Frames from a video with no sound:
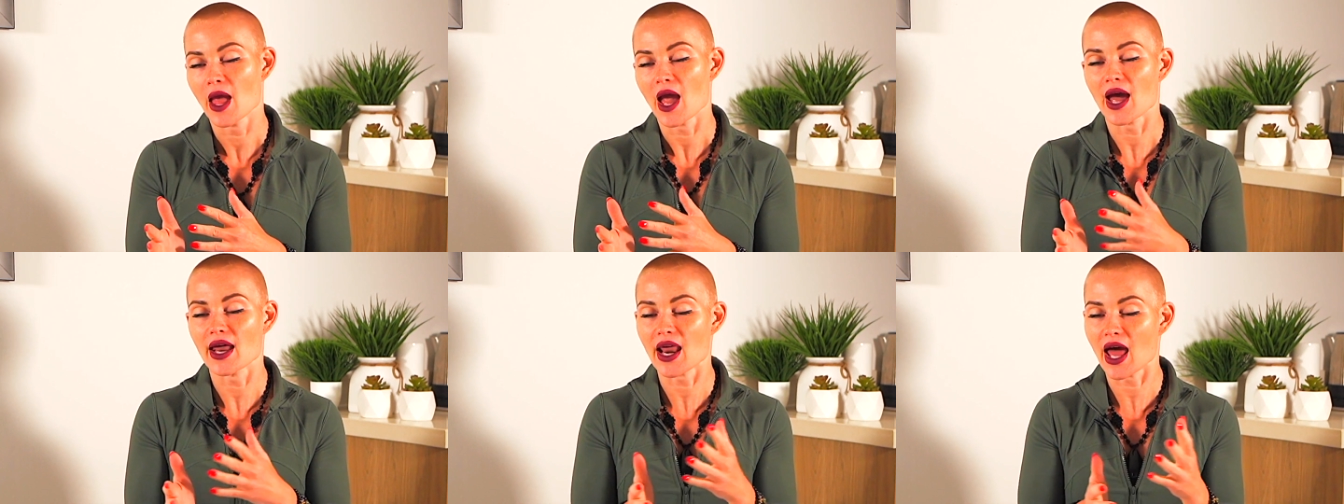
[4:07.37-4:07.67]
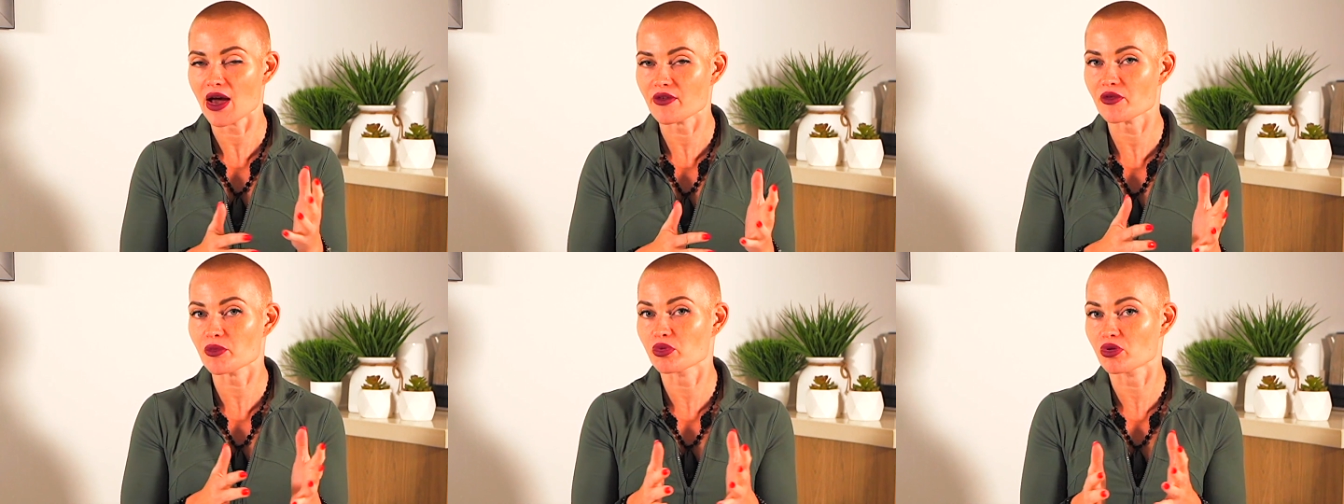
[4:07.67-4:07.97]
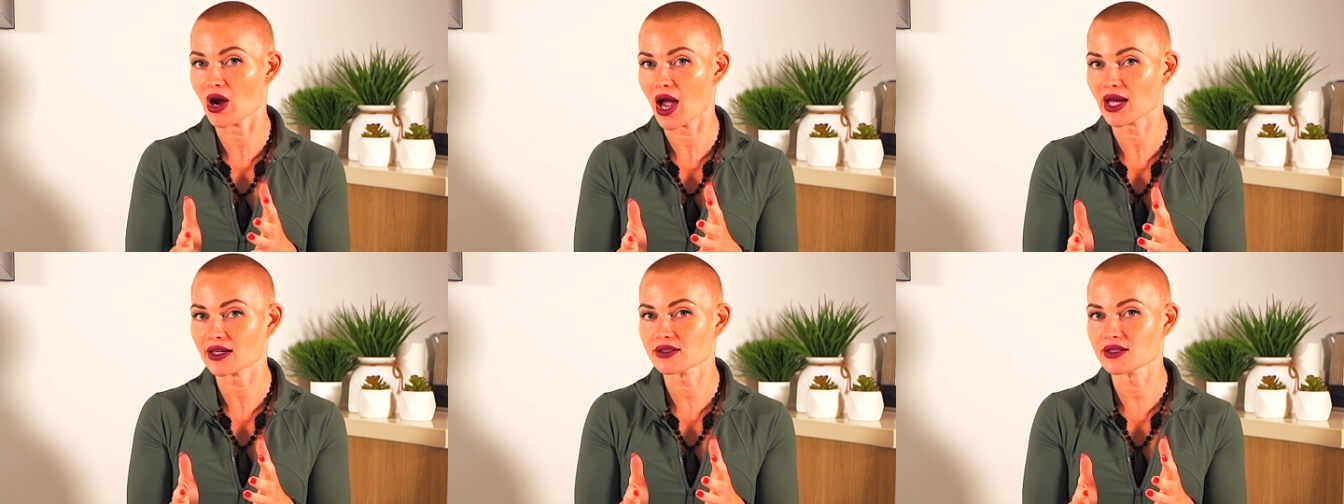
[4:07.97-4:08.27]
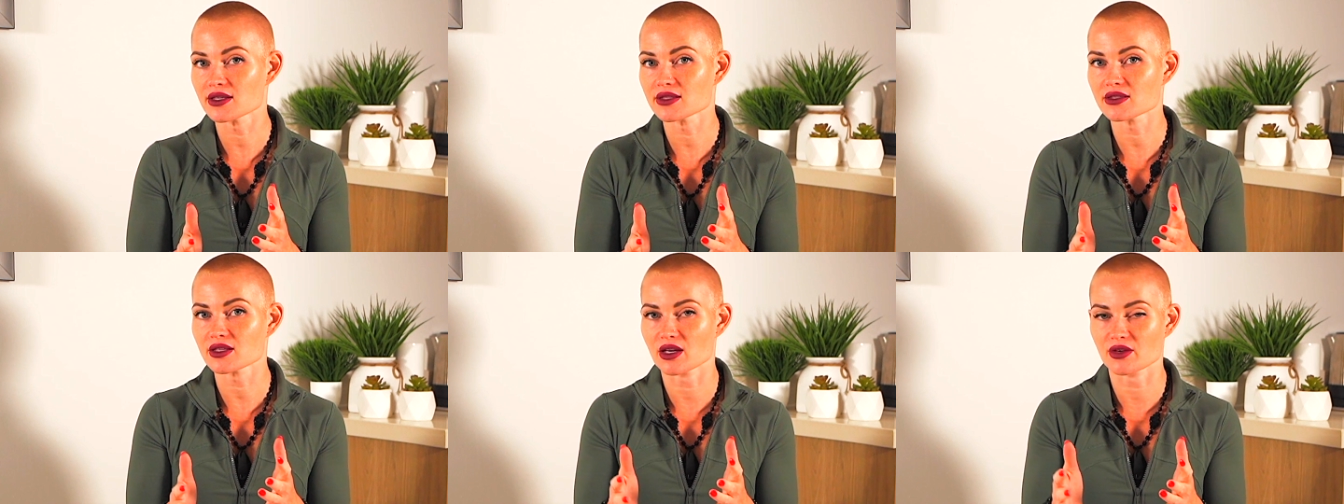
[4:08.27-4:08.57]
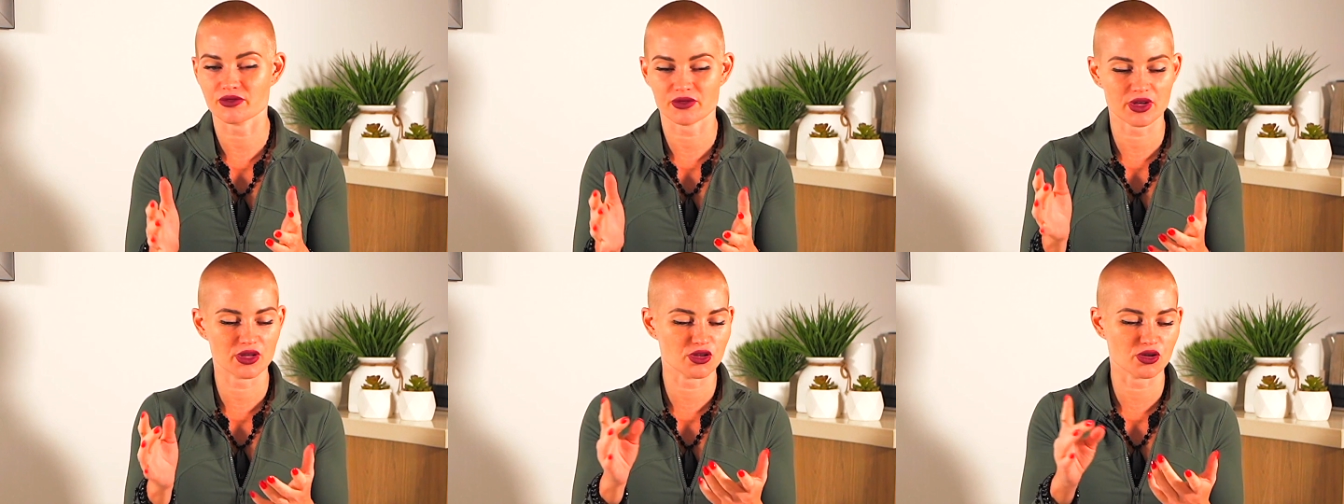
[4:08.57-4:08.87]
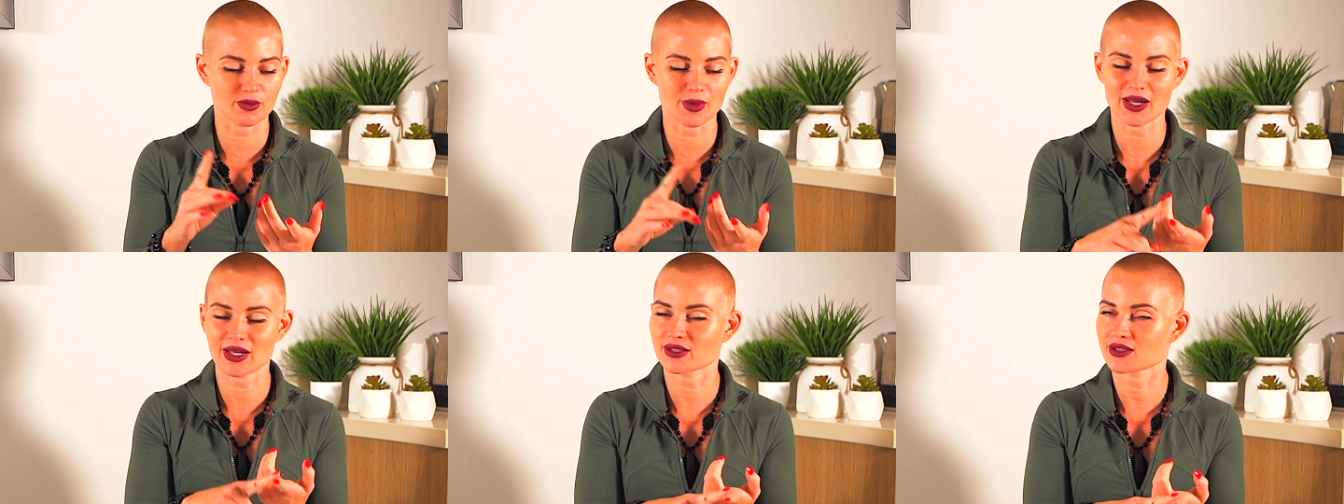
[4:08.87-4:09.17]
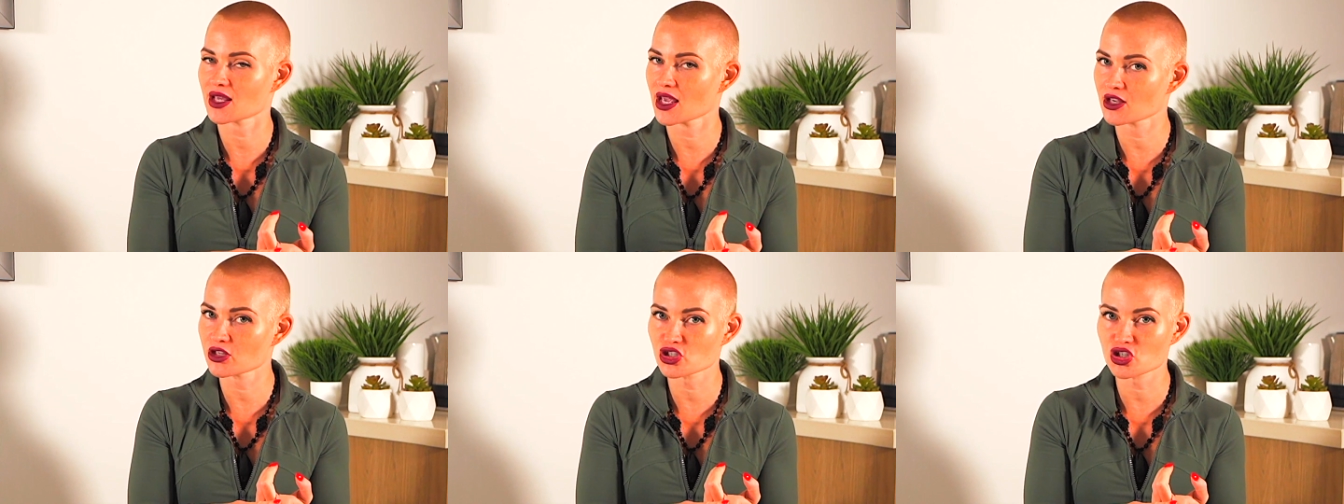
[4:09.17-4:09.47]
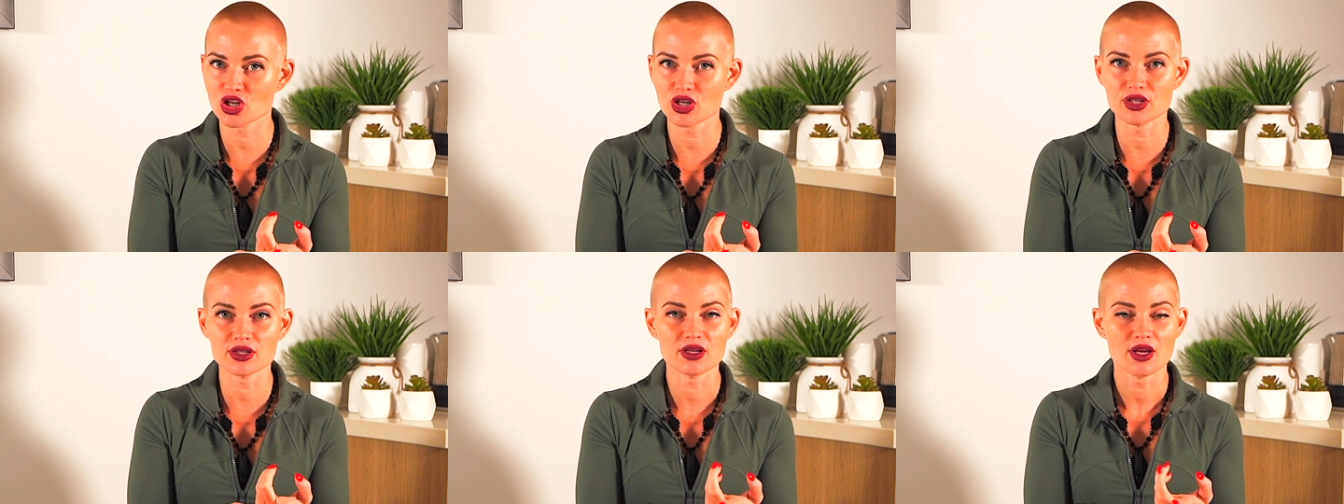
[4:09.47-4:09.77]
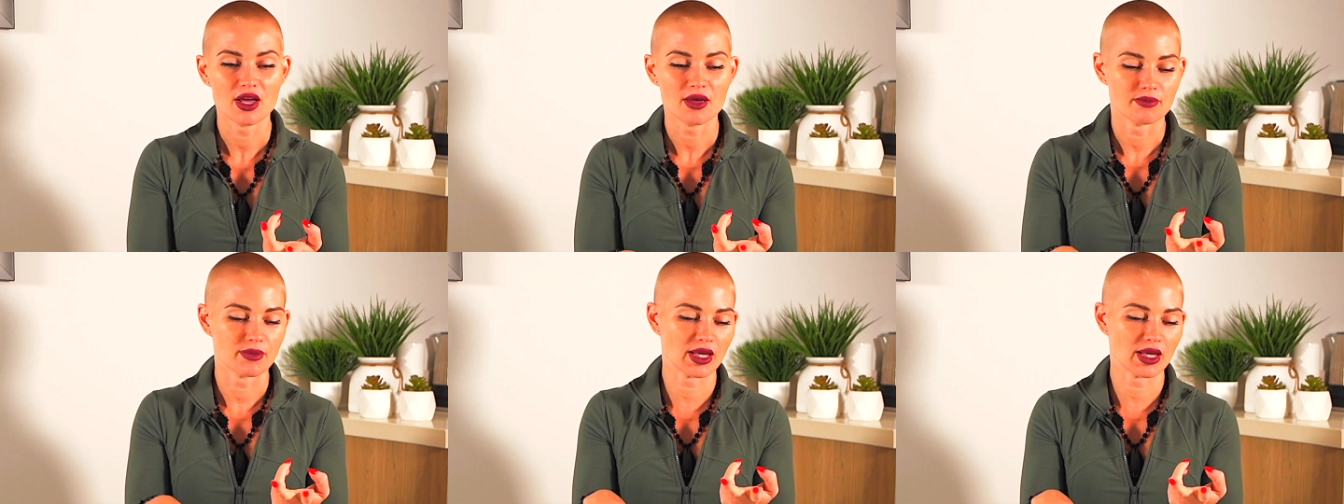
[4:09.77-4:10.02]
and have a practice of either meditation,